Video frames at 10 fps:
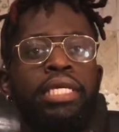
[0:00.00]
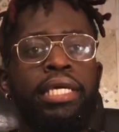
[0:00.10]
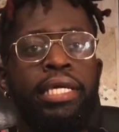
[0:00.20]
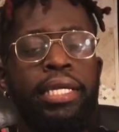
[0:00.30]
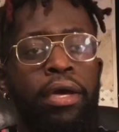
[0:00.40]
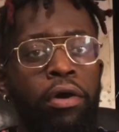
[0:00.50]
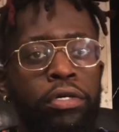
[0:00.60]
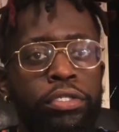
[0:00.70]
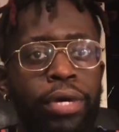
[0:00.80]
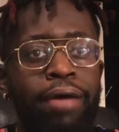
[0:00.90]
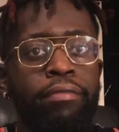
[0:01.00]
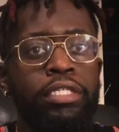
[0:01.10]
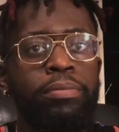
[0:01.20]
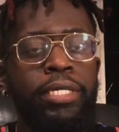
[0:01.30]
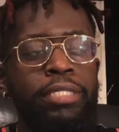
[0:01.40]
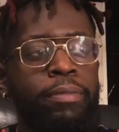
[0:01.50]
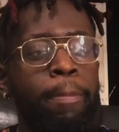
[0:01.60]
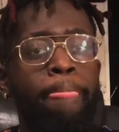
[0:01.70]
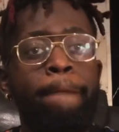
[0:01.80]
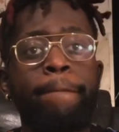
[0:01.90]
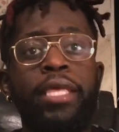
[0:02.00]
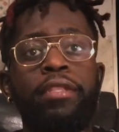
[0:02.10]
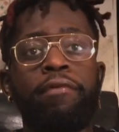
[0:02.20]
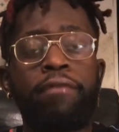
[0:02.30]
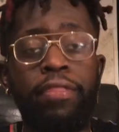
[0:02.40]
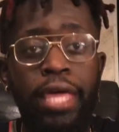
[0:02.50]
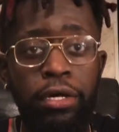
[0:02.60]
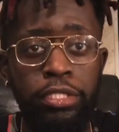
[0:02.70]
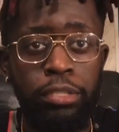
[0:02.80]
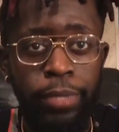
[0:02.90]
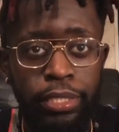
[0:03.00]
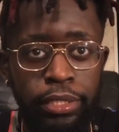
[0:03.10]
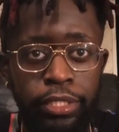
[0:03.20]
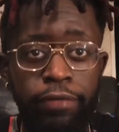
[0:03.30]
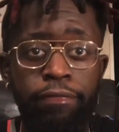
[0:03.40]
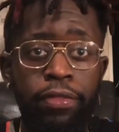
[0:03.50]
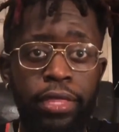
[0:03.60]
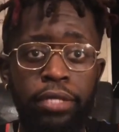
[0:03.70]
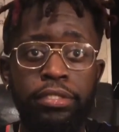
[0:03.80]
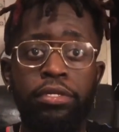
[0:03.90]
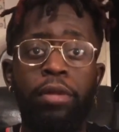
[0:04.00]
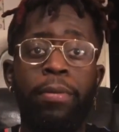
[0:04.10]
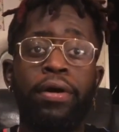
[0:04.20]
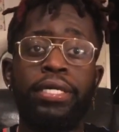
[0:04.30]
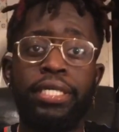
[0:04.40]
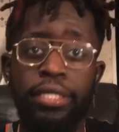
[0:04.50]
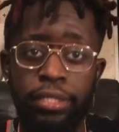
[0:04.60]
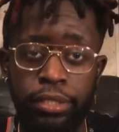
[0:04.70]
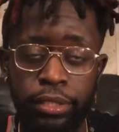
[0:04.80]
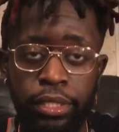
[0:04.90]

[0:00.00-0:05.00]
Now also having this placement in the 5th house, especially 5th house is all about kids.